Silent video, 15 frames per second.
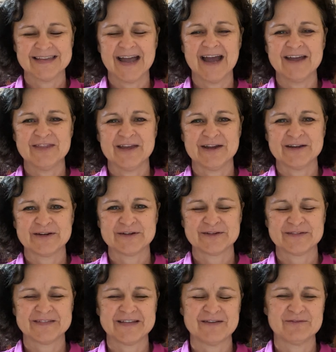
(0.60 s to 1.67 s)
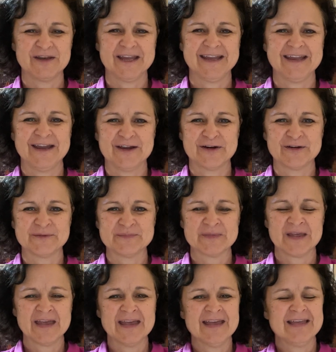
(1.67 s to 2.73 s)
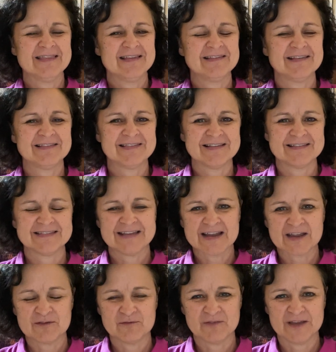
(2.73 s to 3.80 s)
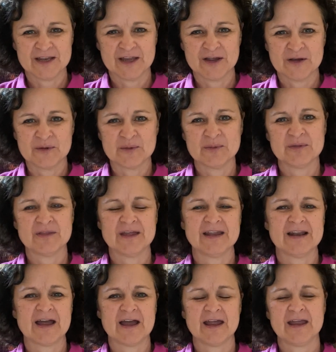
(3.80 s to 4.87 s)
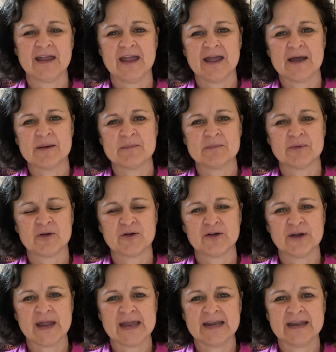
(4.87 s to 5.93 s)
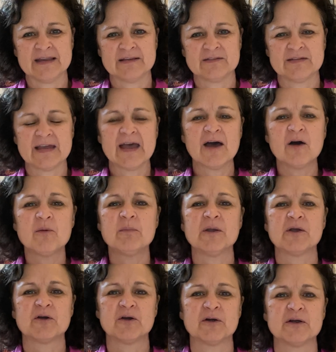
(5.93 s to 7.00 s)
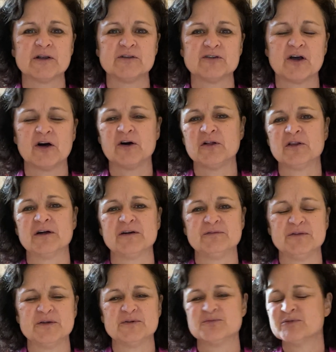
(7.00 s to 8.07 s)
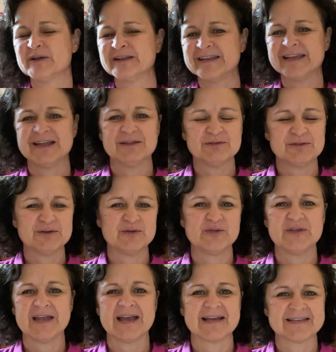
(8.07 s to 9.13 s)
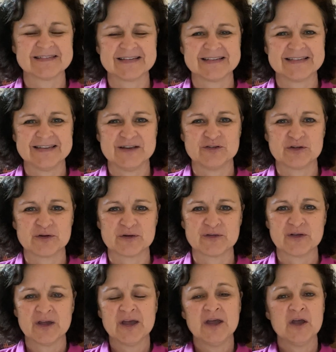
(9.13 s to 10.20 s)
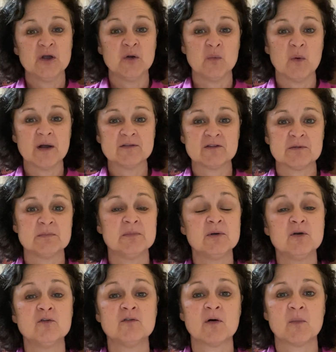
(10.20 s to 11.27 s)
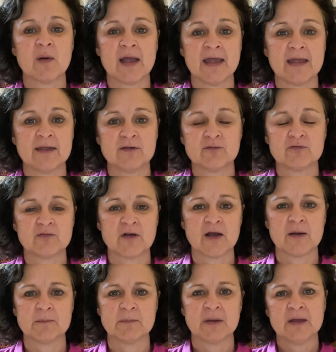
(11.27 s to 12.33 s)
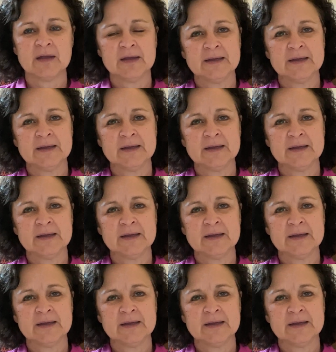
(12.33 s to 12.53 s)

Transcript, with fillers: Hi there, Stephanie here. This is the second video that I am creating to help encourage all of you really enthusiastic teachers who want to move away from